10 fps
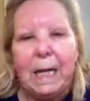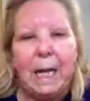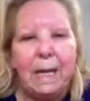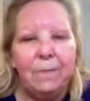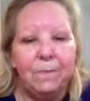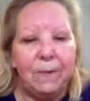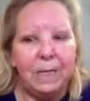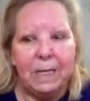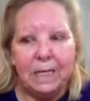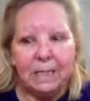And
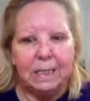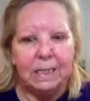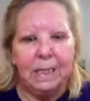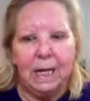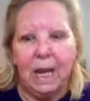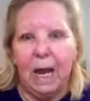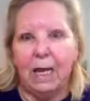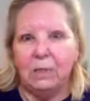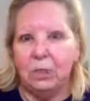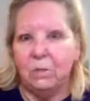then
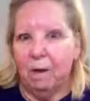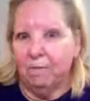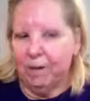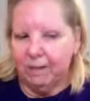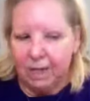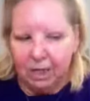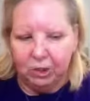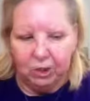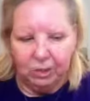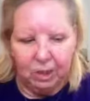I do my
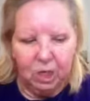foundation.